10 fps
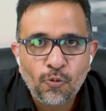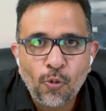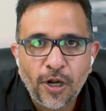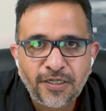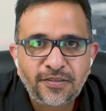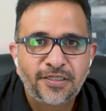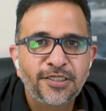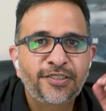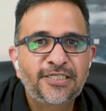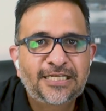what is
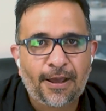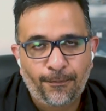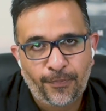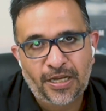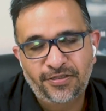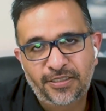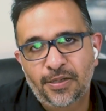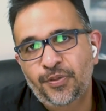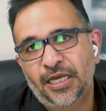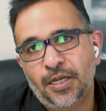the
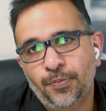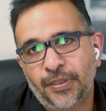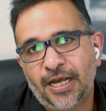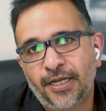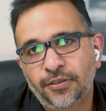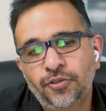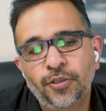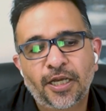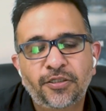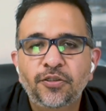step-by-step game plan
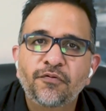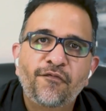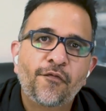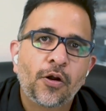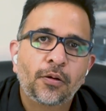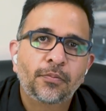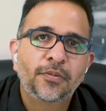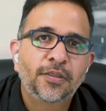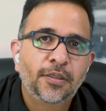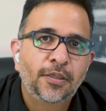to get you from
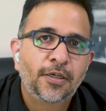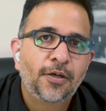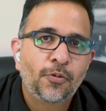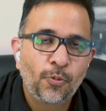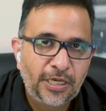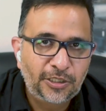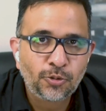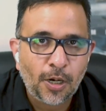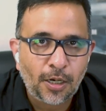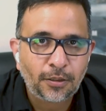where
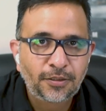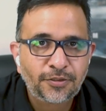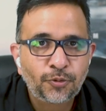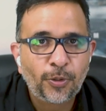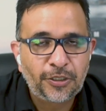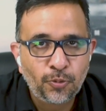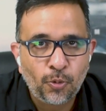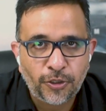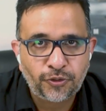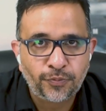you are to where you
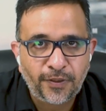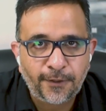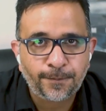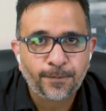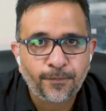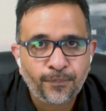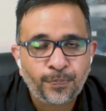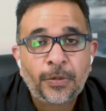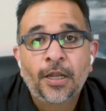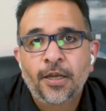want to be?
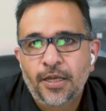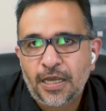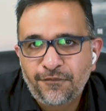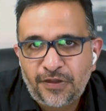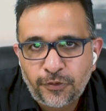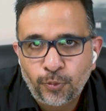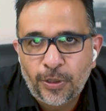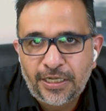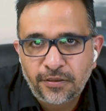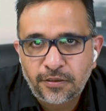If there's
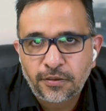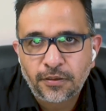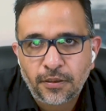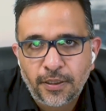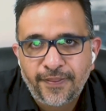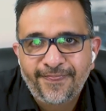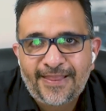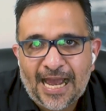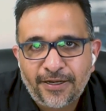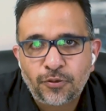ways
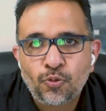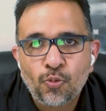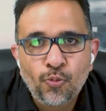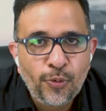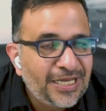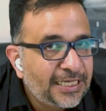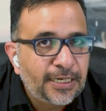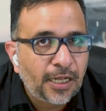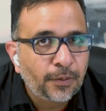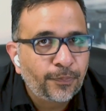that we
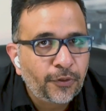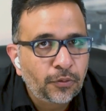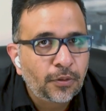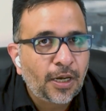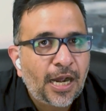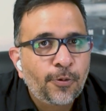can help you,